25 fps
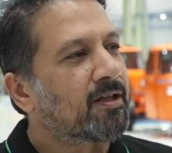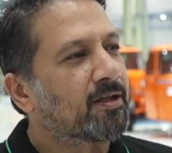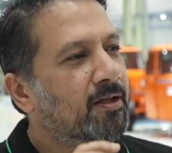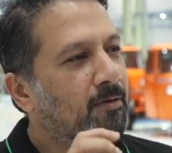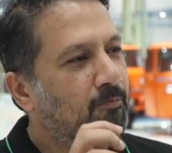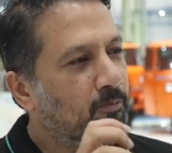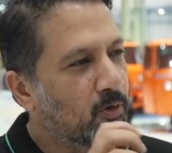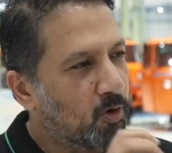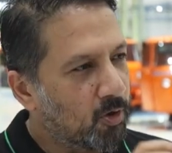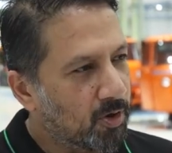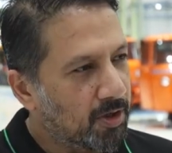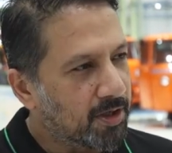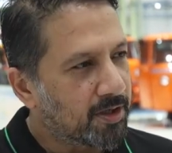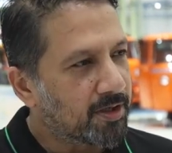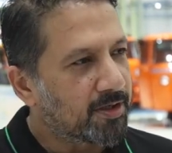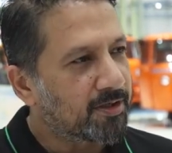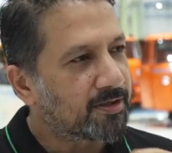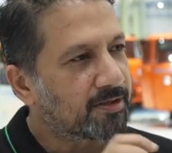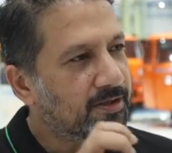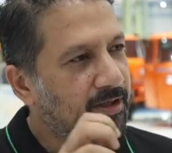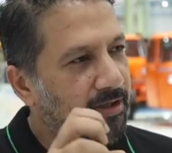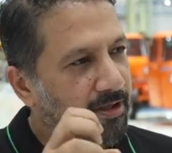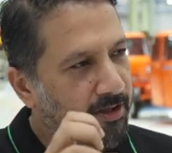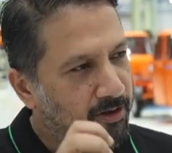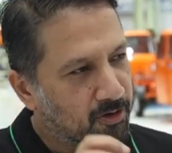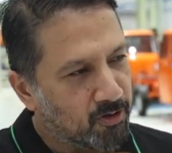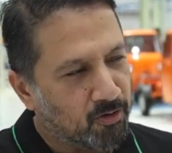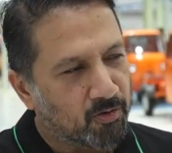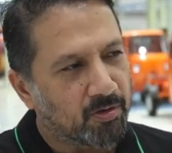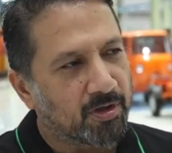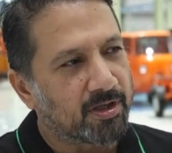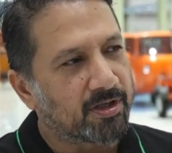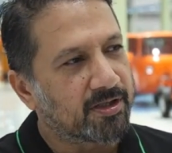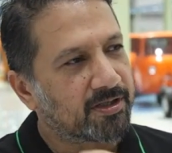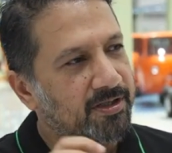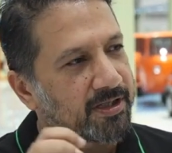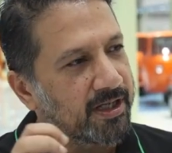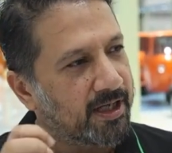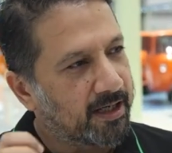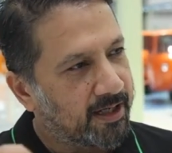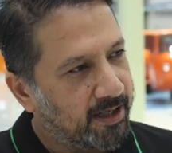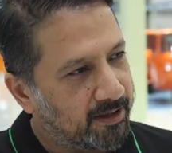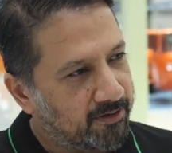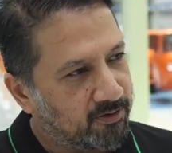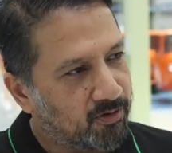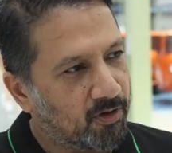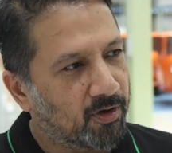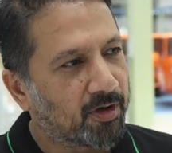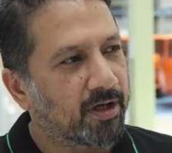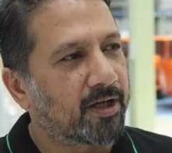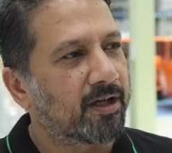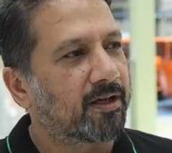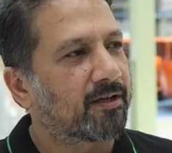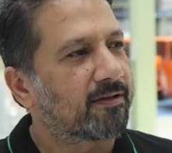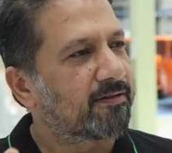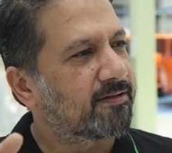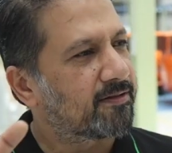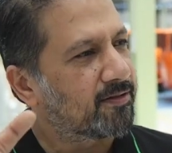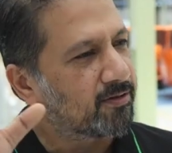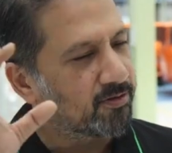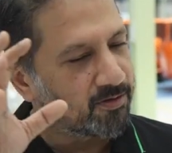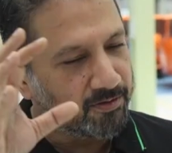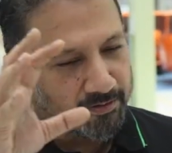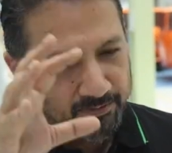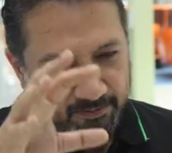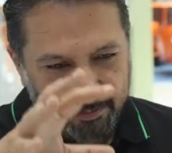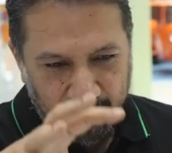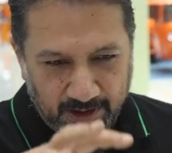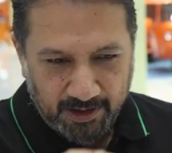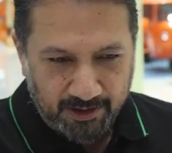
the motors, the controllers, the electronics, you know,